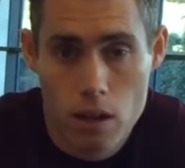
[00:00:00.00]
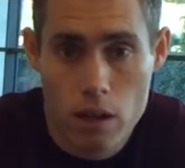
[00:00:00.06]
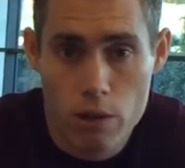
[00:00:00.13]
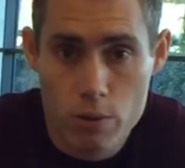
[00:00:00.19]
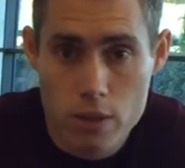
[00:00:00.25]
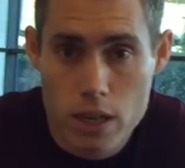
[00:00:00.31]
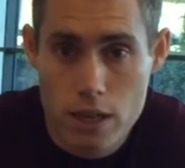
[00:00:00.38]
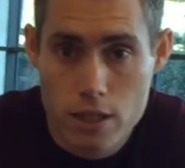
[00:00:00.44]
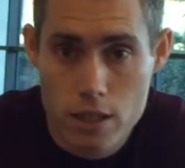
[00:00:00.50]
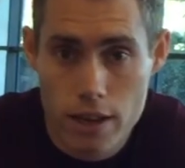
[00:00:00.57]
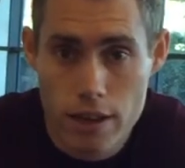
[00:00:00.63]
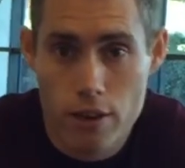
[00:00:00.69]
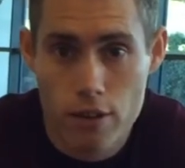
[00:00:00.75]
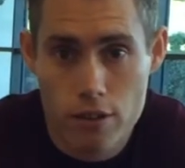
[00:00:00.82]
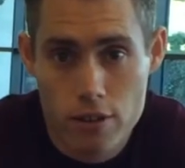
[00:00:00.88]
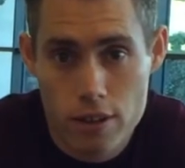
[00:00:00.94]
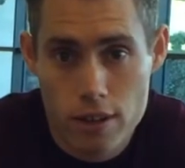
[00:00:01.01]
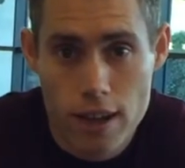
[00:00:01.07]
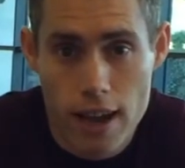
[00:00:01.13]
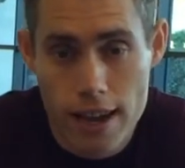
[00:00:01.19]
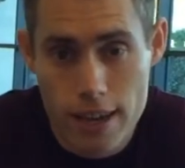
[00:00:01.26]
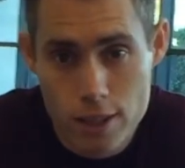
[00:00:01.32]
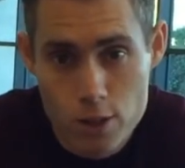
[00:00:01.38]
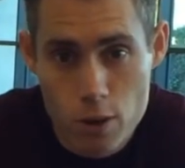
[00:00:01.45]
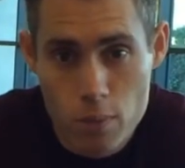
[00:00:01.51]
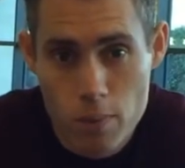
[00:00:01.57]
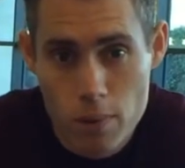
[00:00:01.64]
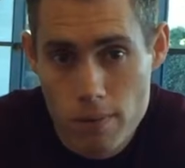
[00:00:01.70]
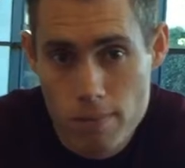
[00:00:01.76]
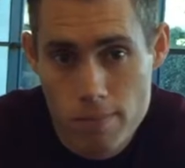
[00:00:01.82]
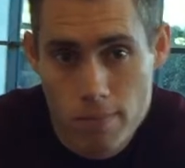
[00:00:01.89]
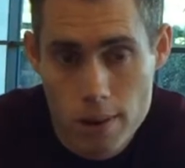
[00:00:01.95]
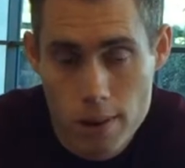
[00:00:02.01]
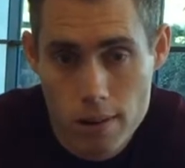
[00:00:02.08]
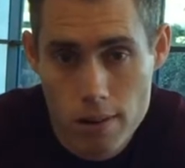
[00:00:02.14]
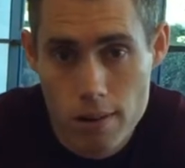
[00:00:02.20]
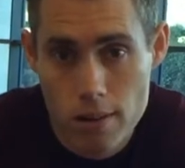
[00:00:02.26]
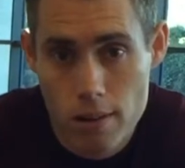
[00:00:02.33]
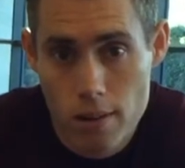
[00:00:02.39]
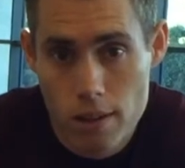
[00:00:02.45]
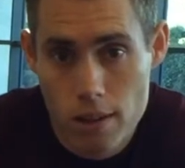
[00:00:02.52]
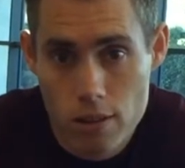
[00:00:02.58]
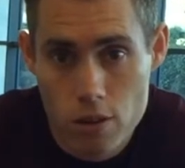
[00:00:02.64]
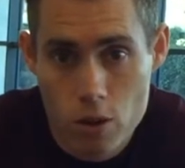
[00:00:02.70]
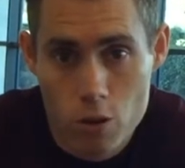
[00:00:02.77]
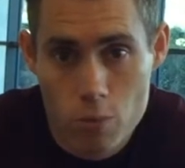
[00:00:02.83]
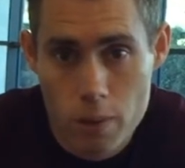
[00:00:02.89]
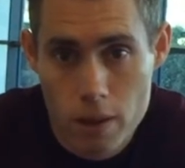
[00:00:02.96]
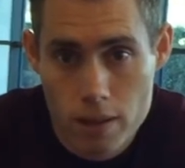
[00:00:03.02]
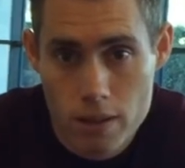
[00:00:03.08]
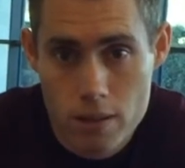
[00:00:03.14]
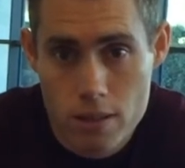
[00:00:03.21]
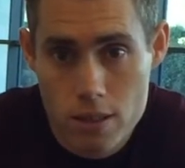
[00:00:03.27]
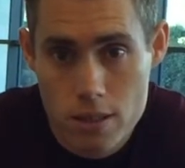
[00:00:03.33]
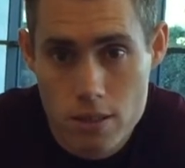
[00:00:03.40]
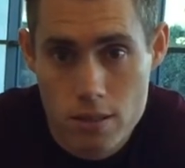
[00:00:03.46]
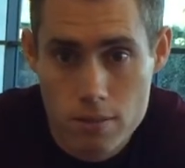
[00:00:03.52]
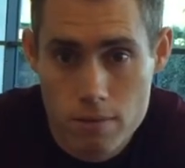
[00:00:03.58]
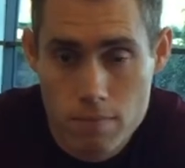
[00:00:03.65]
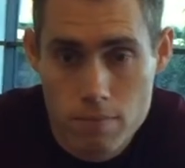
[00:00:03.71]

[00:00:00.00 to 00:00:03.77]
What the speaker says: he was actually out high jumping in the Europeans